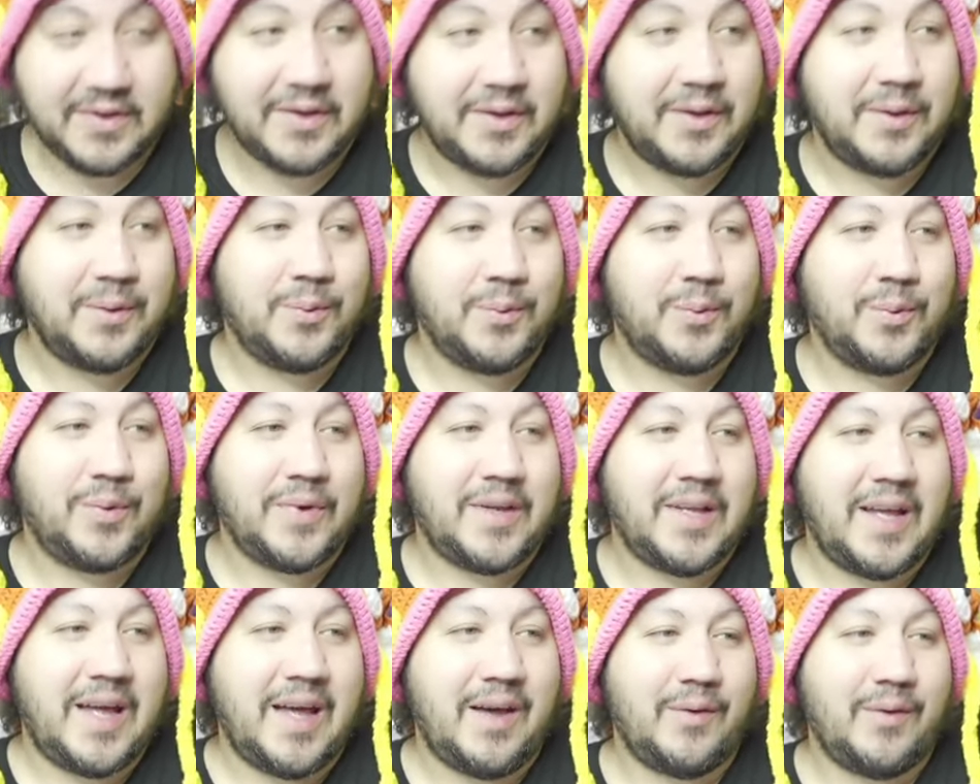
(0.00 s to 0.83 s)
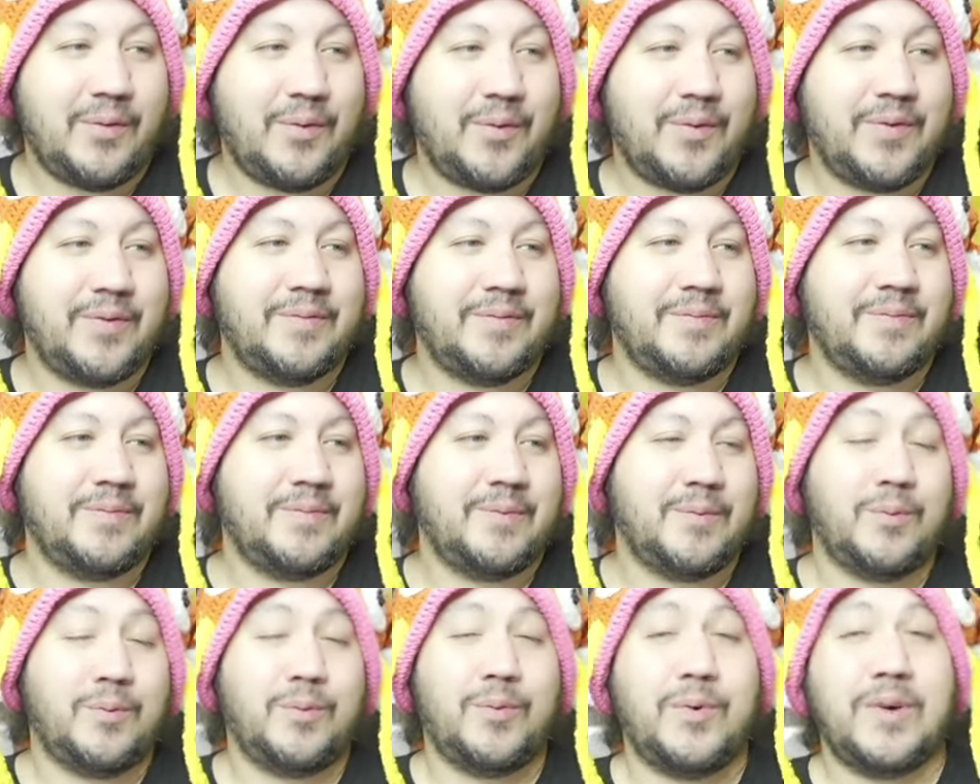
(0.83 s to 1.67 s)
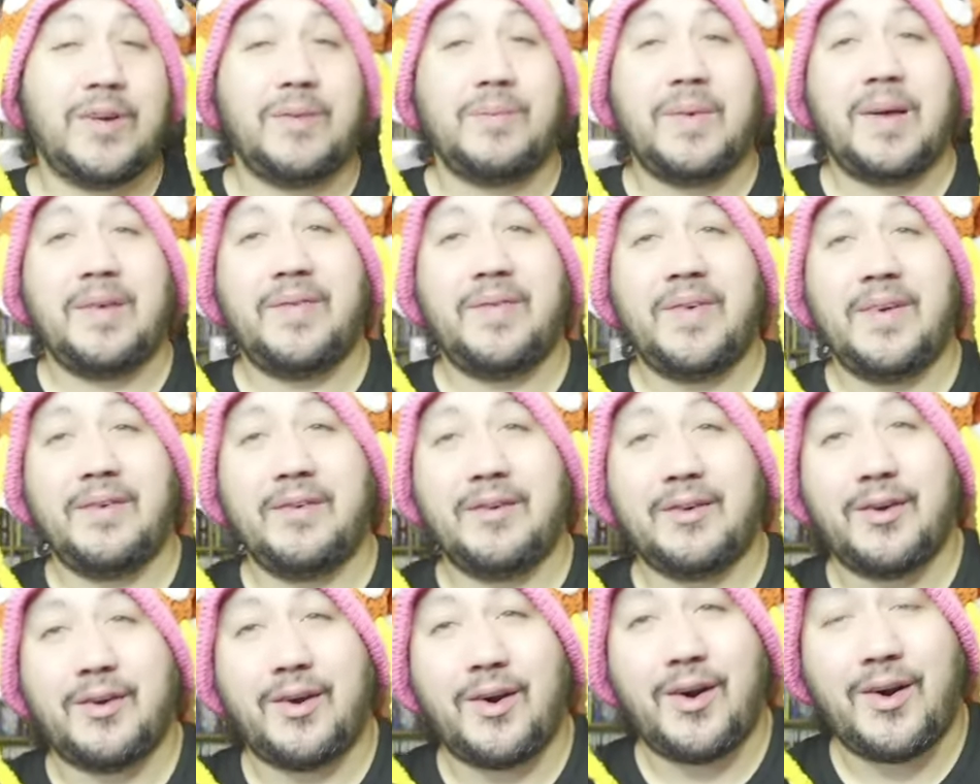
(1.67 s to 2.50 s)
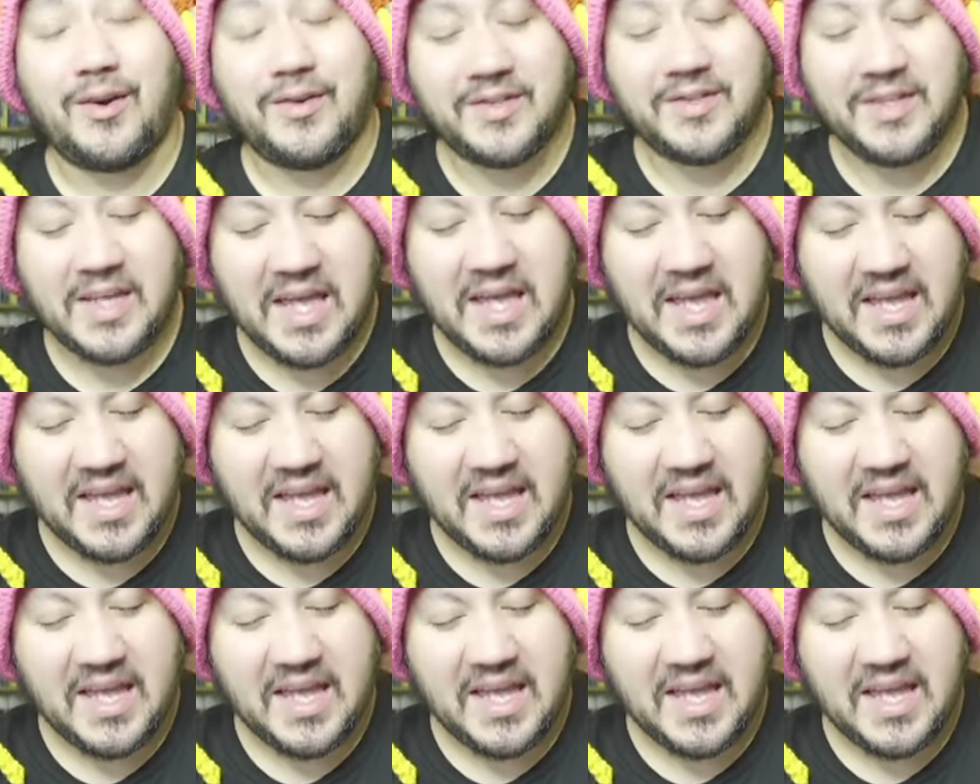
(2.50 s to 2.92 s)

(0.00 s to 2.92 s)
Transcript: We have one of my favorite cards.